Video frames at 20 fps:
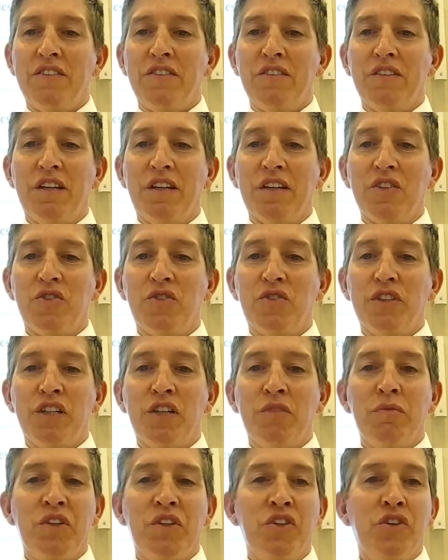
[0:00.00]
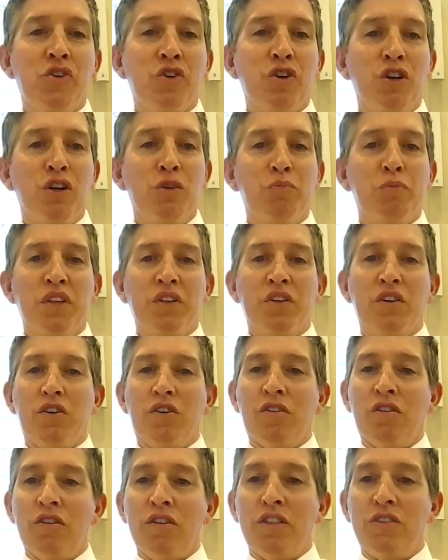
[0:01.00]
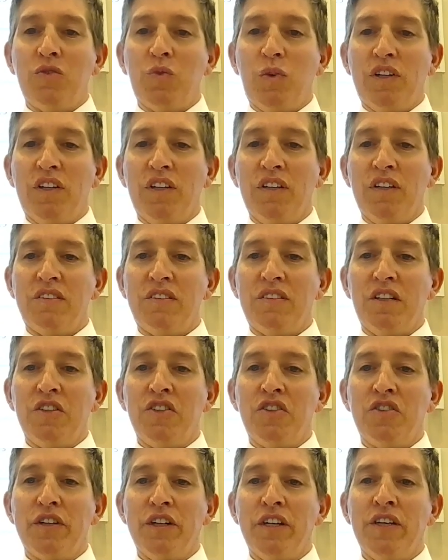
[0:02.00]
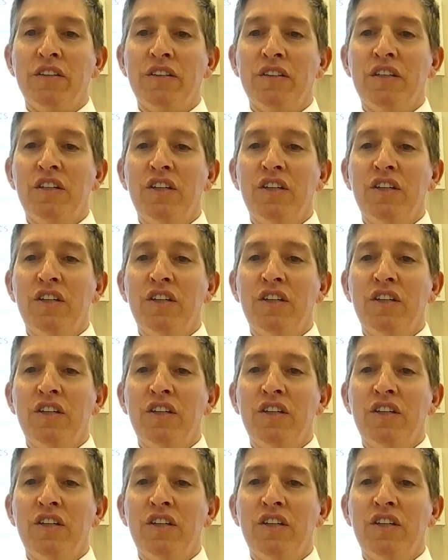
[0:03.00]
to the extreme in Europe in the early 20th century.